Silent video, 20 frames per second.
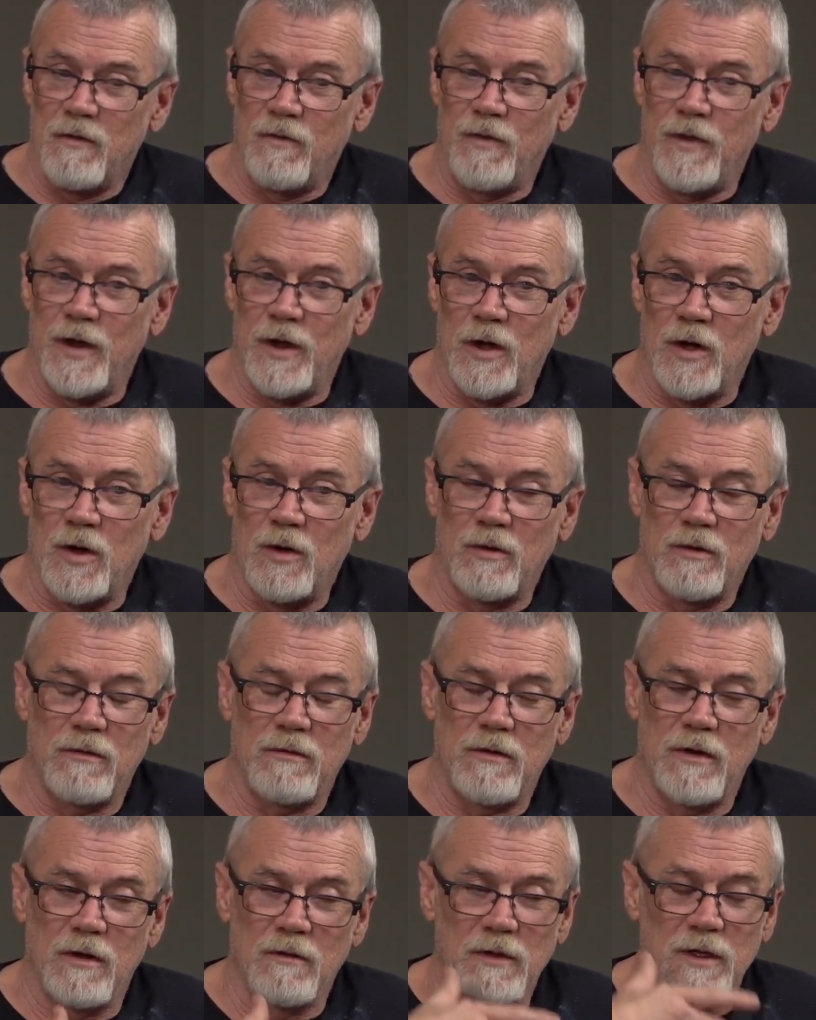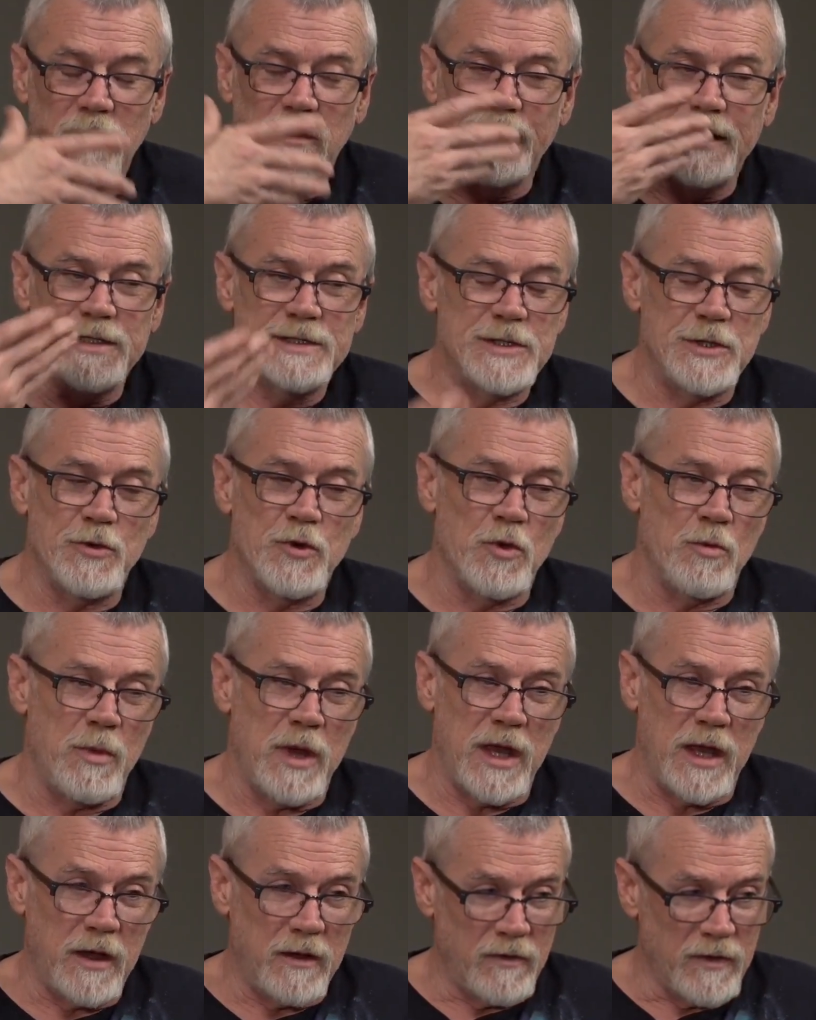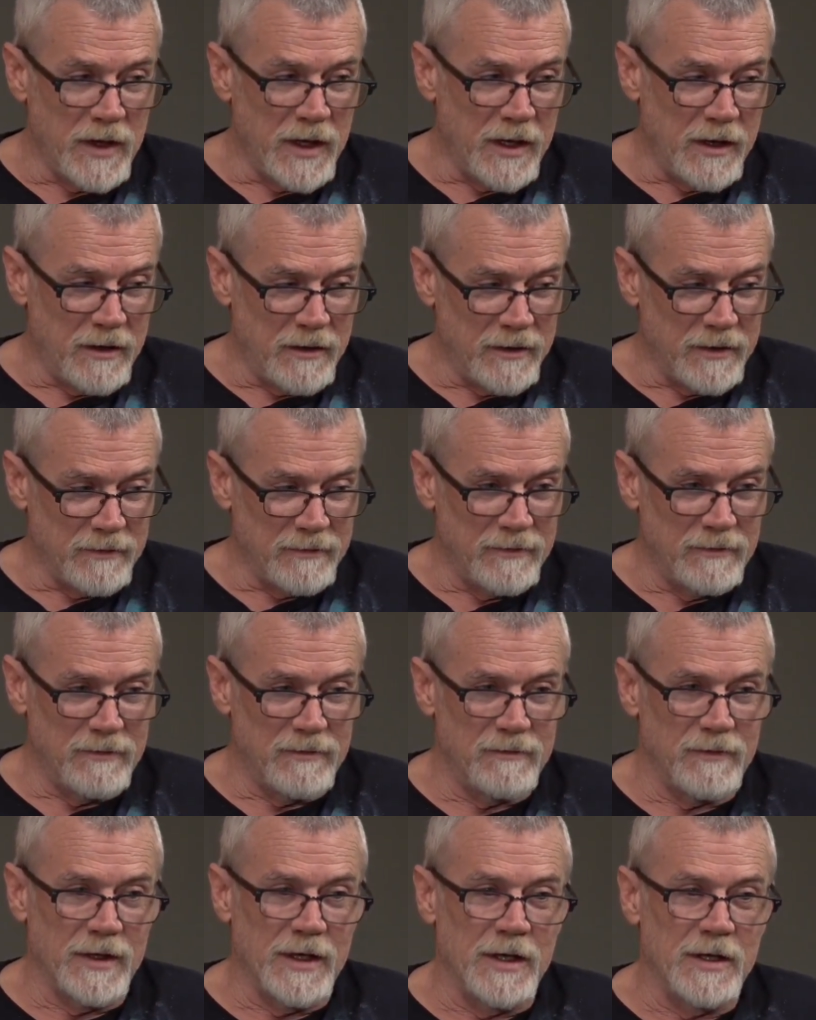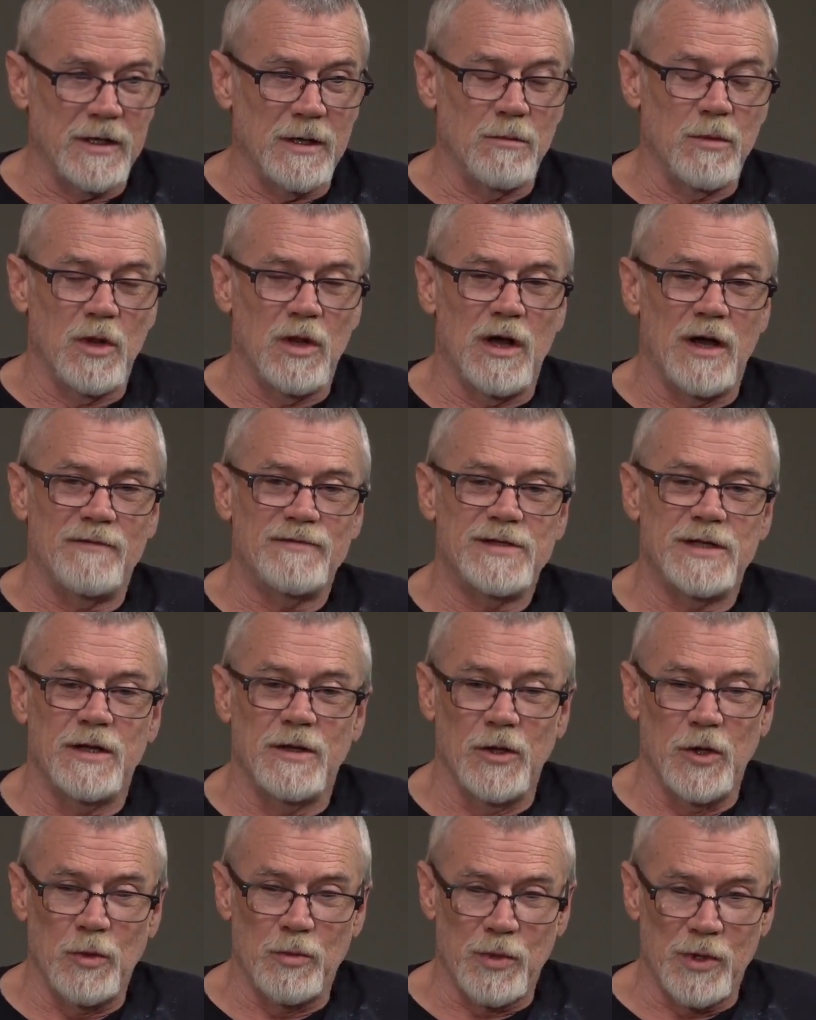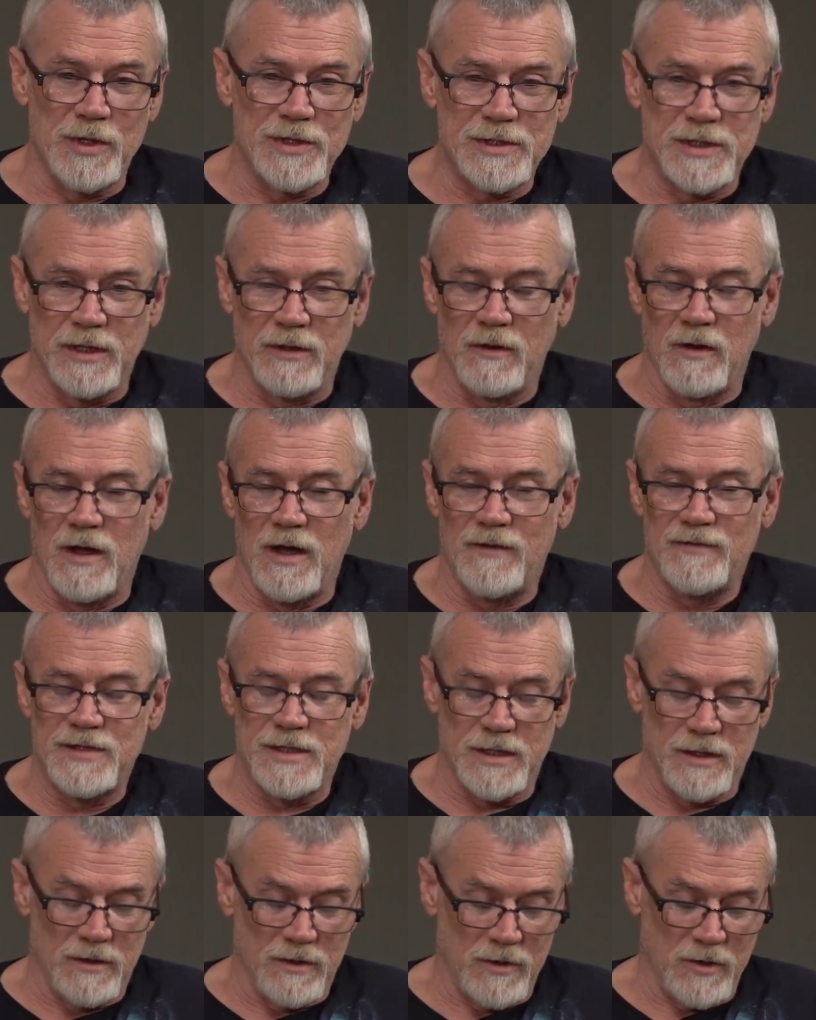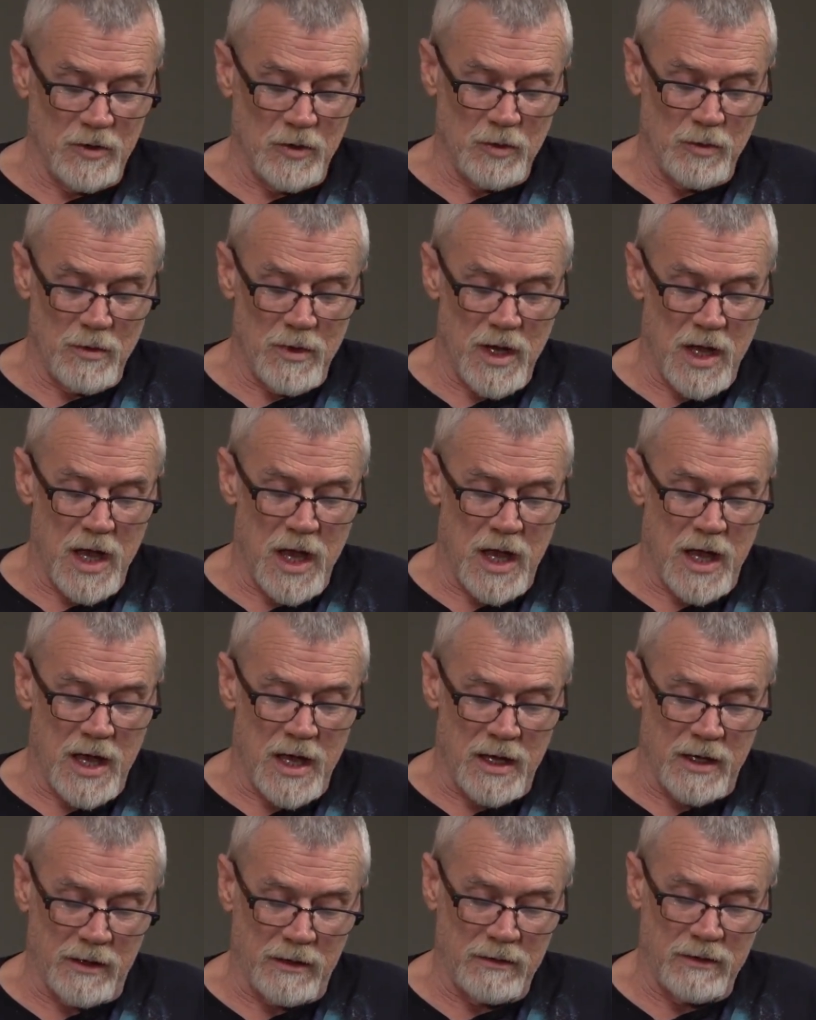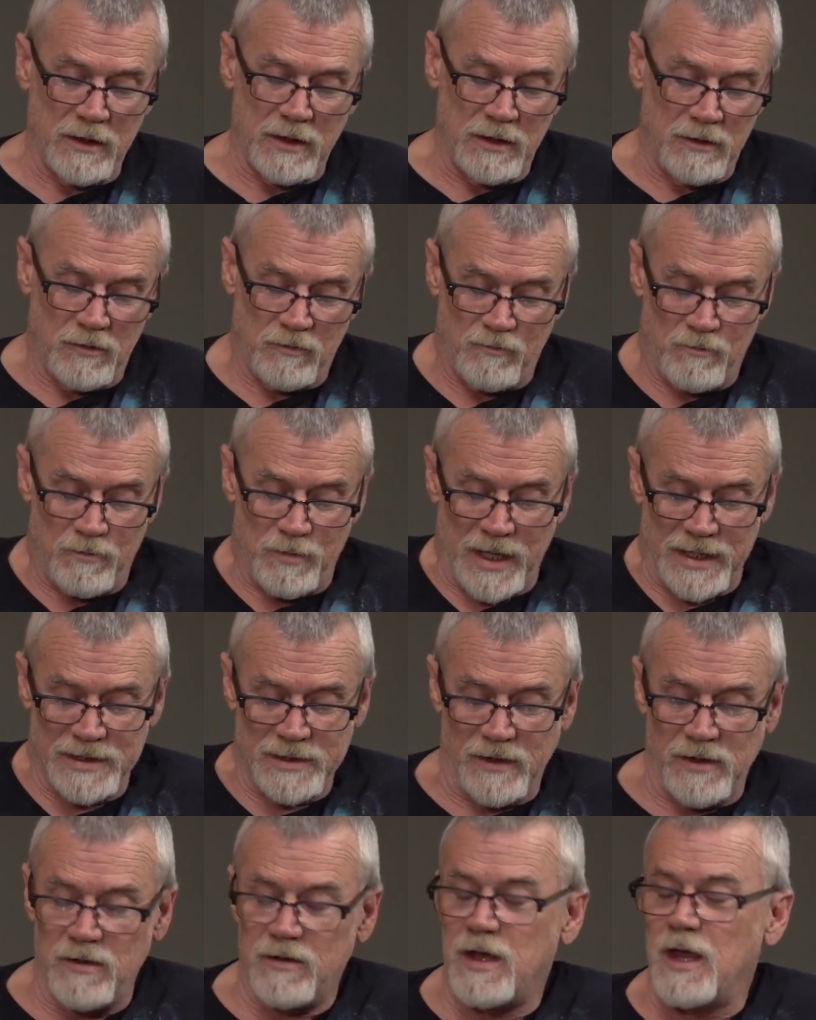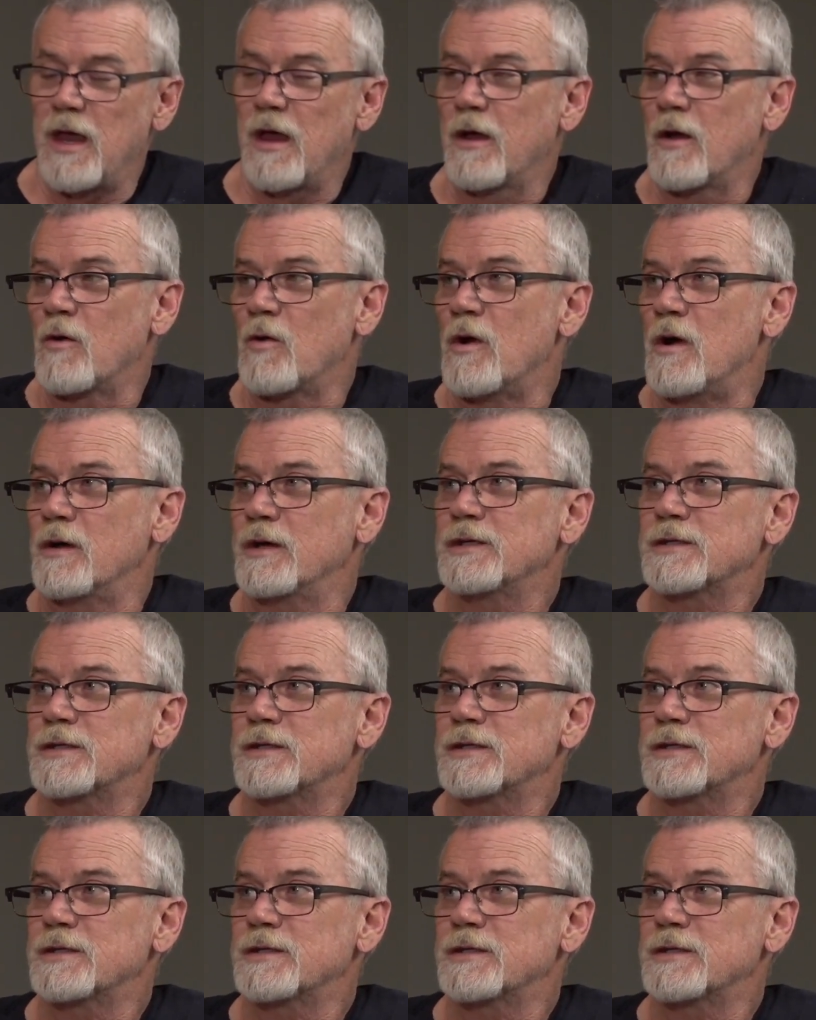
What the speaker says: They're a little easier to make than a double offset loop or a single offset loop, and you can't go wrong.